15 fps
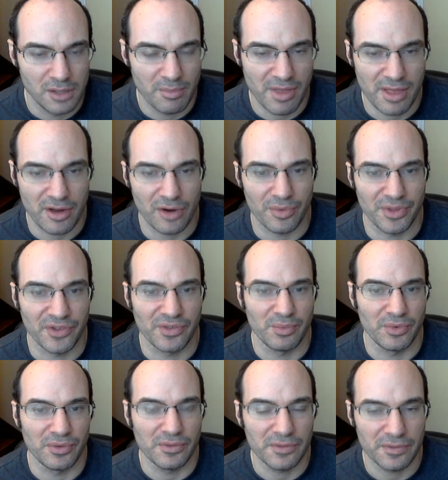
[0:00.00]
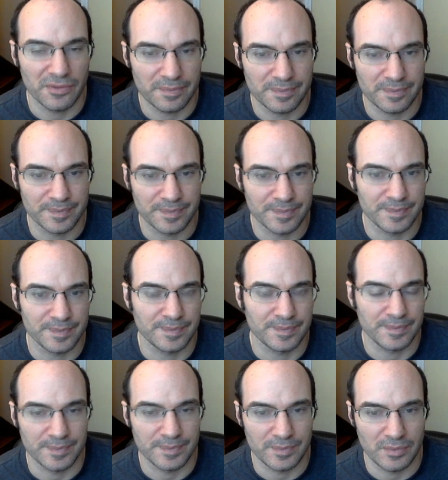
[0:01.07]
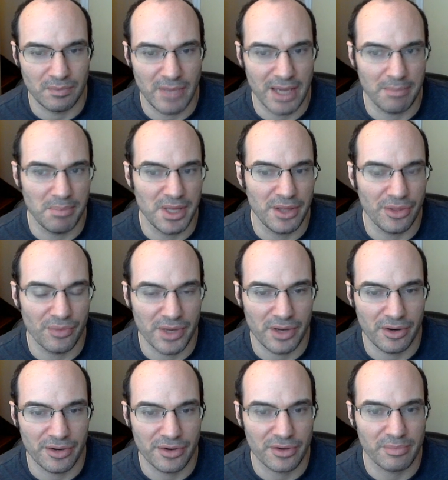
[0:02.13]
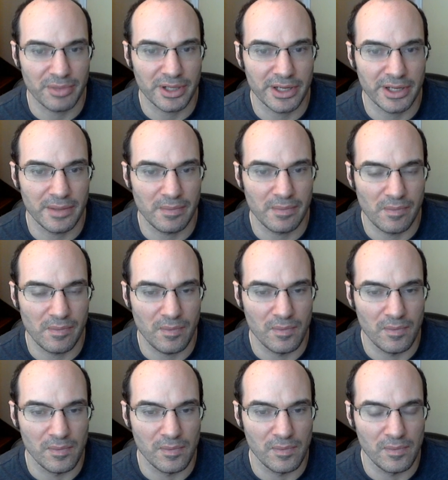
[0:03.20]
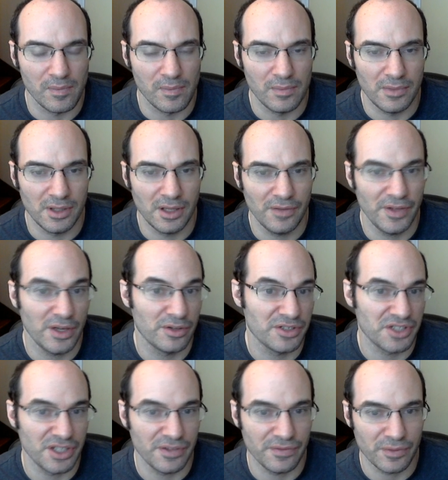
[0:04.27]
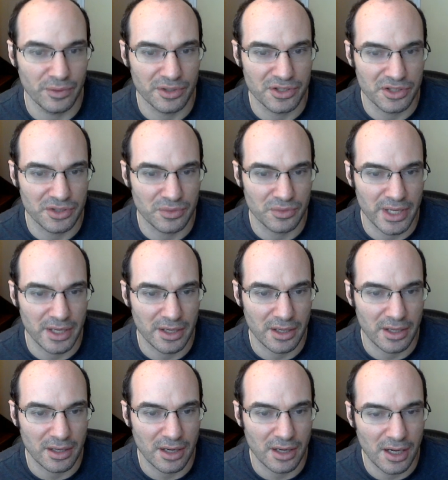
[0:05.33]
Start with this move. Make b3 harder to play. If he goes c4, it's weakening.